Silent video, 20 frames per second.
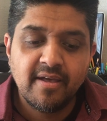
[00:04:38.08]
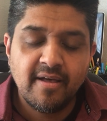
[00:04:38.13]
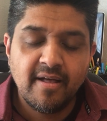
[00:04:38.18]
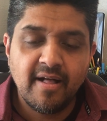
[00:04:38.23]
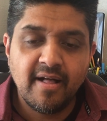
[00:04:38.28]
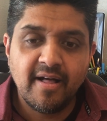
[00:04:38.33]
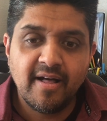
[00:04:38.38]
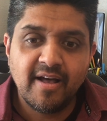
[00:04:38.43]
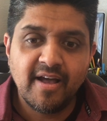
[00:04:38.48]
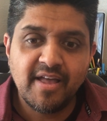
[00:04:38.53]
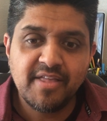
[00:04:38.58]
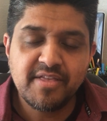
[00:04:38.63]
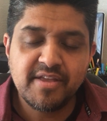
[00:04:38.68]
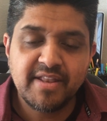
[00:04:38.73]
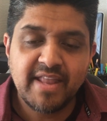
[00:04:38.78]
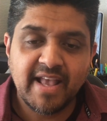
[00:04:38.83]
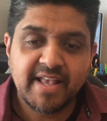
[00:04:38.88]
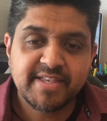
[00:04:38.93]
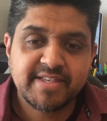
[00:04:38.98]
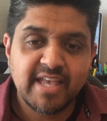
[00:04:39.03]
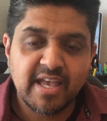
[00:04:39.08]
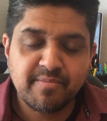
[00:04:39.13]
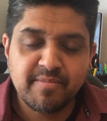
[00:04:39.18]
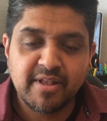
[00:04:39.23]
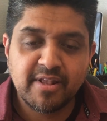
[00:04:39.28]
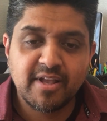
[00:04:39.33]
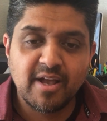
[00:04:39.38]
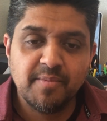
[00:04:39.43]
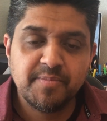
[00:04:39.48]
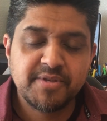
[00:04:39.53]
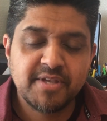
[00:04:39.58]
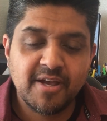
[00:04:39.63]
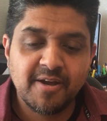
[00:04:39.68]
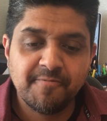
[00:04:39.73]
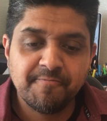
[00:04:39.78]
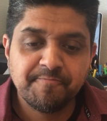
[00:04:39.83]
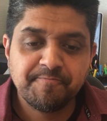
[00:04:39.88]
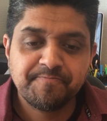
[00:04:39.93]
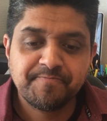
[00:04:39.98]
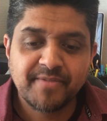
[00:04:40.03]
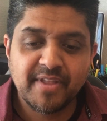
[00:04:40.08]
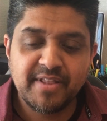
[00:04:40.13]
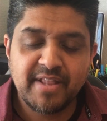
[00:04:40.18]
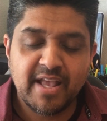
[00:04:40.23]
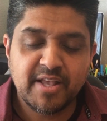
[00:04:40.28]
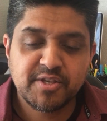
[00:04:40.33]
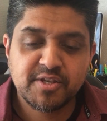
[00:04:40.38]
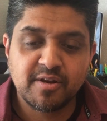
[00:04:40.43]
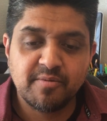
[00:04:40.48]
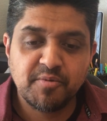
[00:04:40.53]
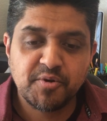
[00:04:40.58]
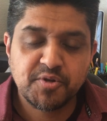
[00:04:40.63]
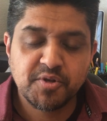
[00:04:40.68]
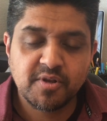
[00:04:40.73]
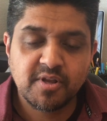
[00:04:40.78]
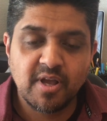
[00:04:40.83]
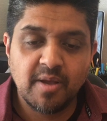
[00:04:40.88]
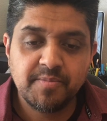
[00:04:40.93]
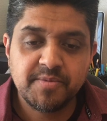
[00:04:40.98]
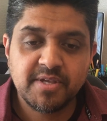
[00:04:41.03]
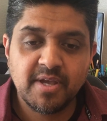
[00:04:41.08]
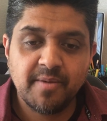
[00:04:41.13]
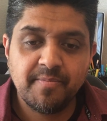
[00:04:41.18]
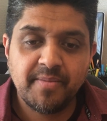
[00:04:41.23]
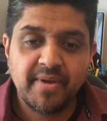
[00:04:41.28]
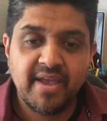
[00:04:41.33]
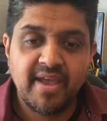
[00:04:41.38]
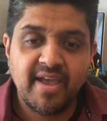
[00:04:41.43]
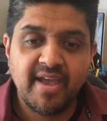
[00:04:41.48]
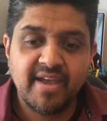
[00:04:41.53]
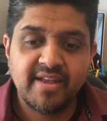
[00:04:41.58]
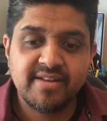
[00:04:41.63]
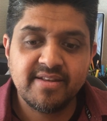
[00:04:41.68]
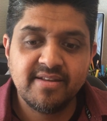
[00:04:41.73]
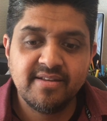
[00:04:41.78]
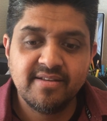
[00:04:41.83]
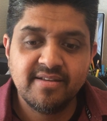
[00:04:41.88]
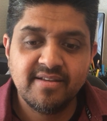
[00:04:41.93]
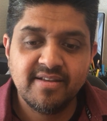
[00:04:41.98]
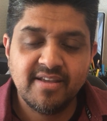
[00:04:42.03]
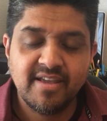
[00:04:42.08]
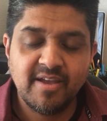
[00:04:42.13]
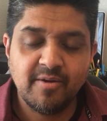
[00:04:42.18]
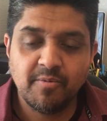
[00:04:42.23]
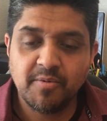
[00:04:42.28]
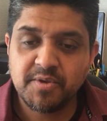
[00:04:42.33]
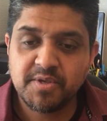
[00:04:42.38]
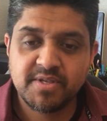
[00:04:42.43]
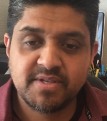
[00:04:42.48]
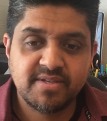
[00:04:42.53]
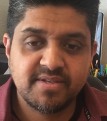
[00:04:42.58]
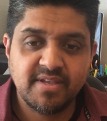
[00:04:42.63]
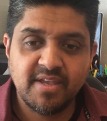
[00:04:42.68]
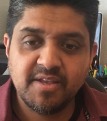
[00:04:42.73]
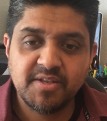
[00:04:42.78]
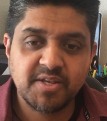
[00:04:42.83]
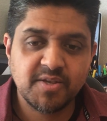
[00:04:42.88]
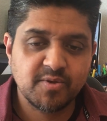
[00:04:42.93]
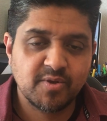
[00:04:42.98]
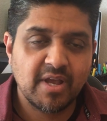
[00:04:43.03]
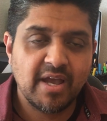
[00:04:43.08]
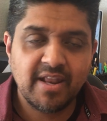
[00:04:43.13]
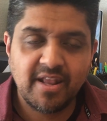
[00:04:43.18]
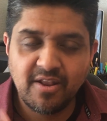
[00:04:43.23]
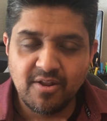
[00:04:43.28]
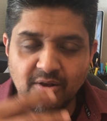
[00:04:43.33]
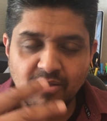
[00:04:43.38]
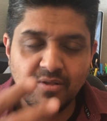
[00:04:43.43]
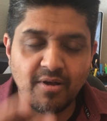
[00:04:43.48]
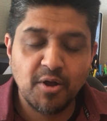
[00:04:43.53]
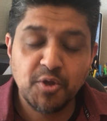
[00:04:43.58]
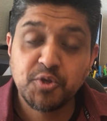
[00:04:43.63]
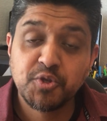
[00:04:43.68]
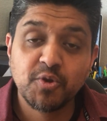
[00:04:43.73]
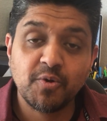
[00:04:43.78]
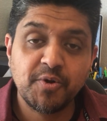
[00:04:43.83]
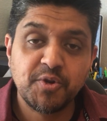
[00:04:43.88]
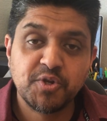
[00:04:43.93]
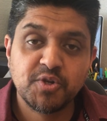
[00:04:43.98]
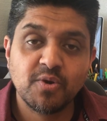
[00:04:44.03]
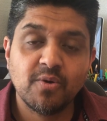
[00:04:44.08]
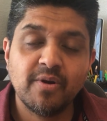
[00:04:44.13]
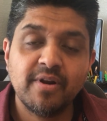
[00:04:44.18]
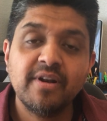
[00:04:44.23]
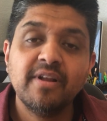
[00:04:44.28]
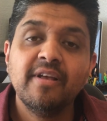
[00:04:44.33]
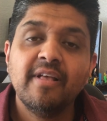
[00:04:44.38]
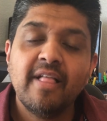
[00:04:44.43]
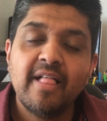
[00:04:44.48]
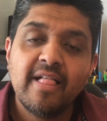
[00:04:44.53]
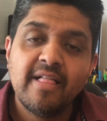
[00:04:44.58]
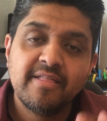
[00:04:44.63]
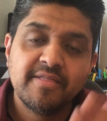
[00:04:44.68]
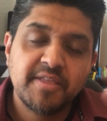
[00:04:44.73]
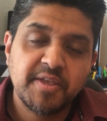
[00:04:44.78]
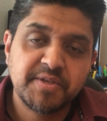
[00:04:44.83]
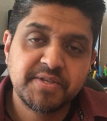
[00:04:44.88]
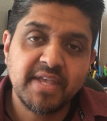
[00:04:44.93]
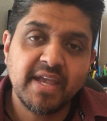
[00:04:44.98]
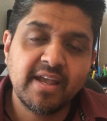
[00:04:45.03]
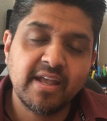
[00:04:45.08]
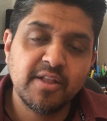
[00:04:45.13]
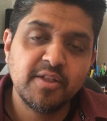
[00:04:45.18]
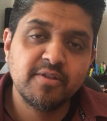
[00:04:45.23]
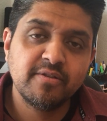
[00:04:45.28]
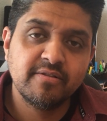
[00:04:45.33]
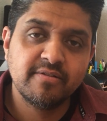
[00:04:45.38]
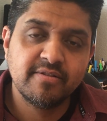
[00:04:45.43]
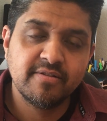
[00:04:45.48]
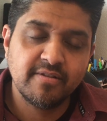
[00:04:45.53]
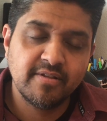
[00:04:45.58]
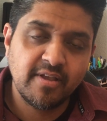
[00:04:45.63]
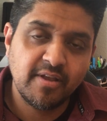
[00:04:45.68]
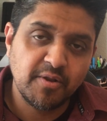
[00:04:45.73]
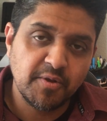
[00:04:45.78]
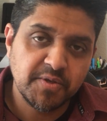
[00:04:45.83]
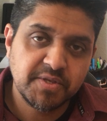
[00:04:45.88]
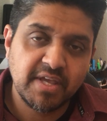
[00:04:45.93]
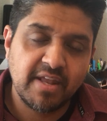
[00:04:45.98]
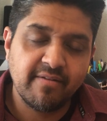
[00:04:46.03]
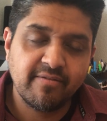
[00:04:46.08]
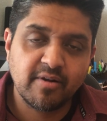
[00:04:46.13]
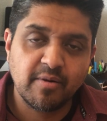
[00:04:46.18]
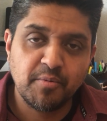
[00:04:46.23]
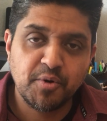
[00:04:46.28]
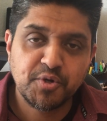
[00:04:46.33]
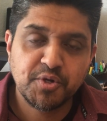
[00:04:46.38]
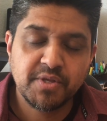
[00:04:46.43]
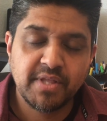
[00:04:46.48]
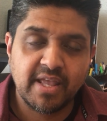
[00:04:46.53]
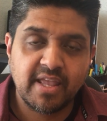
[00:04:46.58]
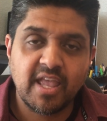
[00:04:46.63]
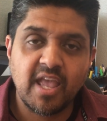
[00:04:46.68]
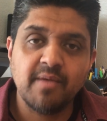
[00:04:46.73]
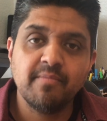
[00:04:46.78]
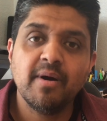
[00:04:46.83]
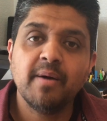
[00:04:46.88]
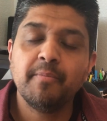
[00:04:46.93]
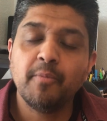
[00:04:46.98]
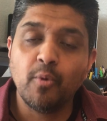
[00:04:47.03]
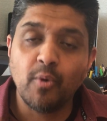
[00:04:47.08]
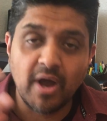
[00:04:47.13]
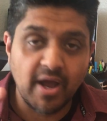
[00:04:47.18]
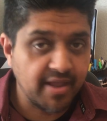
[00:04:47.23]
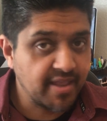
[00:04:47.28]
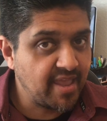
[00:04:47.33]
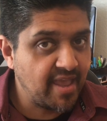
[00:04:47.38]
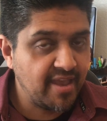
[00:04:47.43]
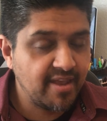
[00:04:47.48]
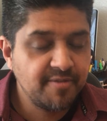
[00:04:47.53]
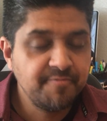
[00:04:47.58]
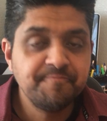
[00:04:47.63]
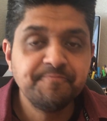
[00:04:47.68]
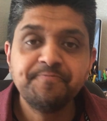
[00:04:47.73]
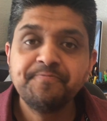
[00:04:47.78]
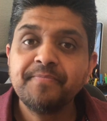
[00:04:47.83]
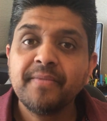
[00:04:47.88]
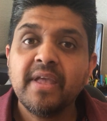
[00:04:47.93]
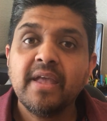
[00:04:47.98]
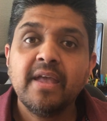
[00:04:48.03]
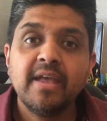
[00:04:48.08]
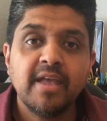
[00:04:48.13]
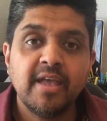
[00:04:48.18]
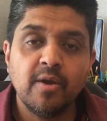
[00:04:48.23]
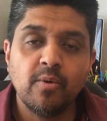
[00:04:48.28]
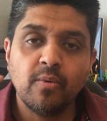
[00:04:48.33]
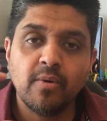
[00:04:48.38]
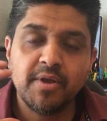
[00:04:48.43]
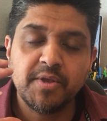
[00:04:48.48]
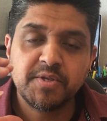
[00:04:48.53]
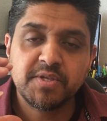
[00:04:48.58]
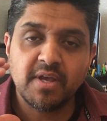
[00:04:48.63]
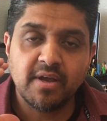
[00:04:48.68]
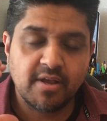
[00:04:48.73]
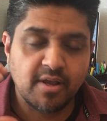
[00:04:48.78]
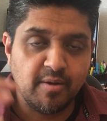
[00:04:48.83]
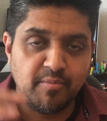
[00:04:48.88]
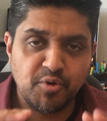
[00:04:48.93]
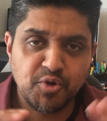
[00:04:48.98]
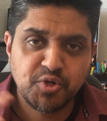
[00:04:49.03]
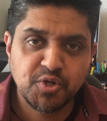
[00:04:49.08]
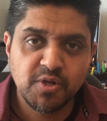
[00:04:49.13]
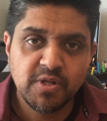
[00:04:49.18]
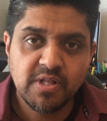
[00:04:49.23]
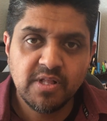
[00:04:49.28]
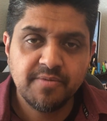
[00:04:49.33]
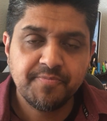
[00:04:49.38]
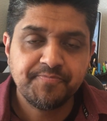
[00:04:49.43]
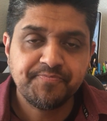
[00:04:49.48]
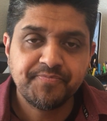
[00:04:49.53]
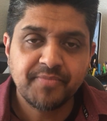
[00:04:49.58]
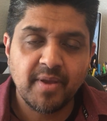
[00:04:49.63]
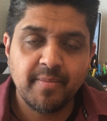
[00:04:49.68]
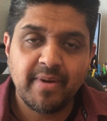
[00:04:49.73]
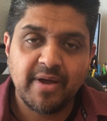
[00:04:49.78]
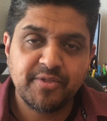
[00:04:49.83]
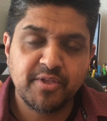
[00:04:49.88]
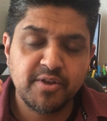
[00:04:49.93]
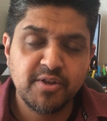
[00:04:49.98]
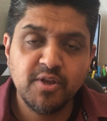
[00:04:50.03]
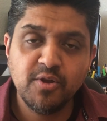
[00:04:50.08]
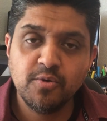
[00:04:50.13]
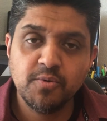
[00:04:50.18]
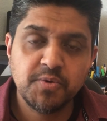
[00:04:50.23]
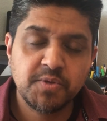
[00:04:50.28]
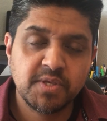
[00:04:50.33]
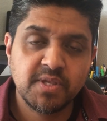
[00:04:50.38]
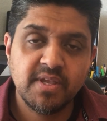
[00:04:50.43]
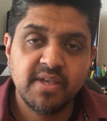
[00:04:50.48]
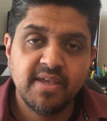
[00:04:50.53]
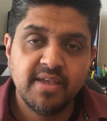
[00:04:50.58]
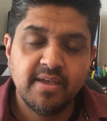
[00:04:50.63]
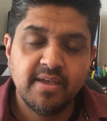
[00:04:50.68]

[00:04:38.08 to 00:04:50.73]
the next segment comes up, the next commercial comes up, and it just, long story short, the second, set of commercials that came up, again, it was a commercial about the news,